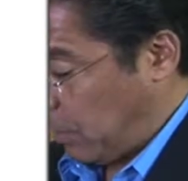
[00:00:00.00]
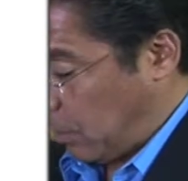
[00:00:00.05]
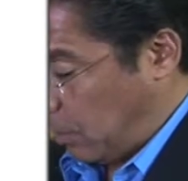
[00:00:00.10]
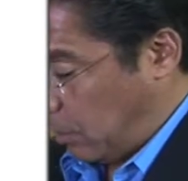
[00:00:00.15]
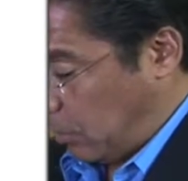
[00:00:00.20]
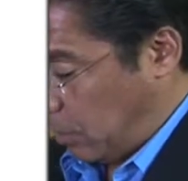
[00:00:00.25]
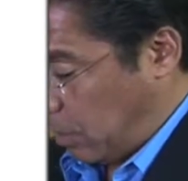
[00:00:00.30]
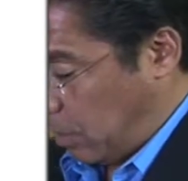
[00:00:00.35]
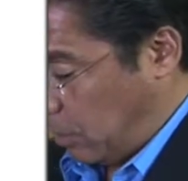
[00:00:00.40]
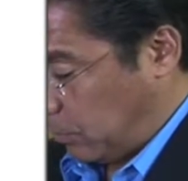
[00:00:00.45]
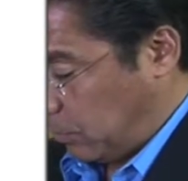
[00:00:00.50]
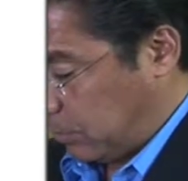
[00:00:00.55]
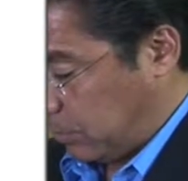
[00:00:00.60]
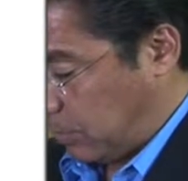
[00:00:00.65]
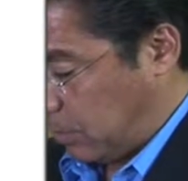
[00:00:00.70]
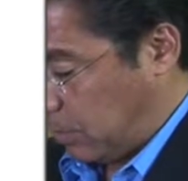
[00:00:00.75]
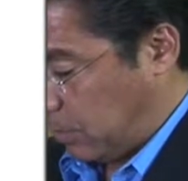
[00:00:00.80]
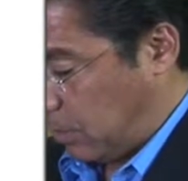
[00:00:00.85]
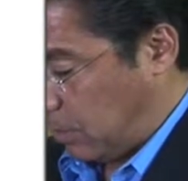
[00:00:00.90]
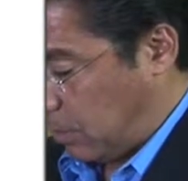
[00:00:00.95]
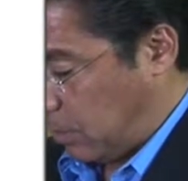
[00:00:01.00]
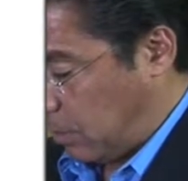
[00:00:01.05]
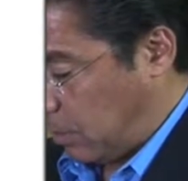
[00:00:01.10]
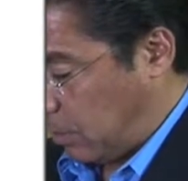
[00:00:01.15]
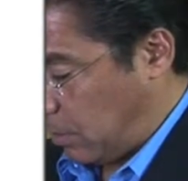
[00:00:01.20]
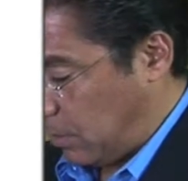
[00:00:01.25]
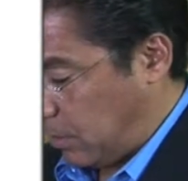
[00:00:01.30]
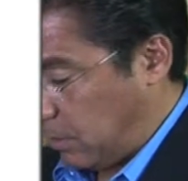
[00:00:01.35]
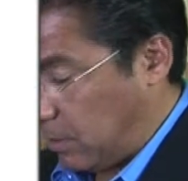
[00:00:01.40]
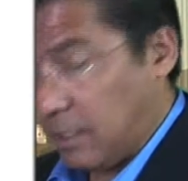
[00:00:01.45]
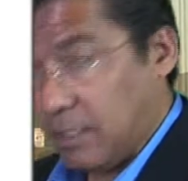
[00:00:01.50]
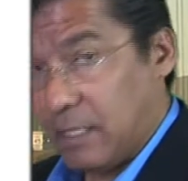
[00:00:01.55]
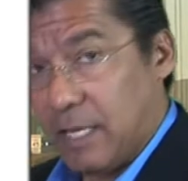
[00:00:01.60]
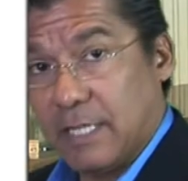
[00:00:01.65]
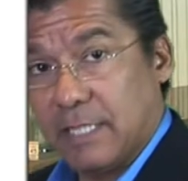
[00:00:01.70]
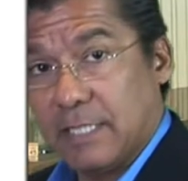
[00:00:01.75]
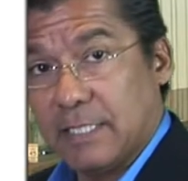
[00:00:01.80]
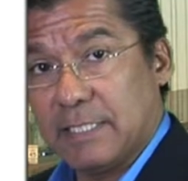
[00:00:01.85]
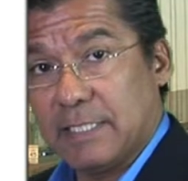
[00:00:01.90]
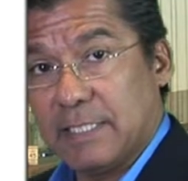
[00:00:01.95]
along with a
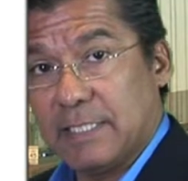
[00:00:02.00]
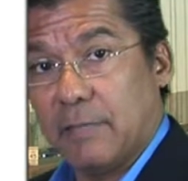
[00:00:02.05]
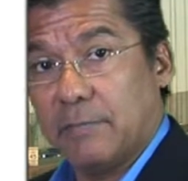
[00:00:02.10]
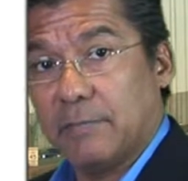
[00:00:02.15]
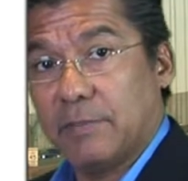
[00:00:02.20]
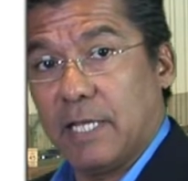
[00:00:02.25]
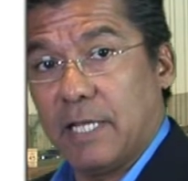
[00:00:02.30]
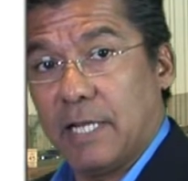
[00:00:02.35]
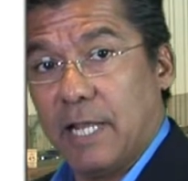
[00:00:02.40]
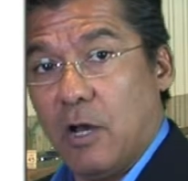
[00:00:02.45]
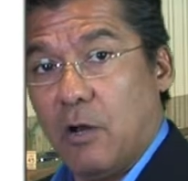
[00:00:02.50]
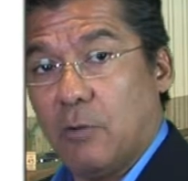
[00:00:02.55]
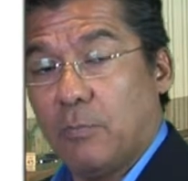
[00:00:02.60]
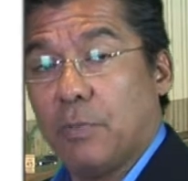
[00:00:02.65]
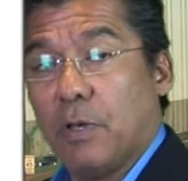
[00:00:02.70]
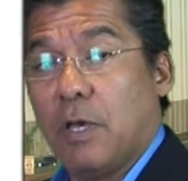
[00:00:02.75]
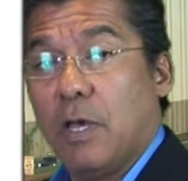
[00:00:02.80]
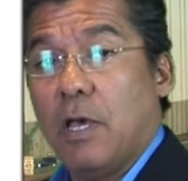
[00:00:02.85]
lot of the steps that help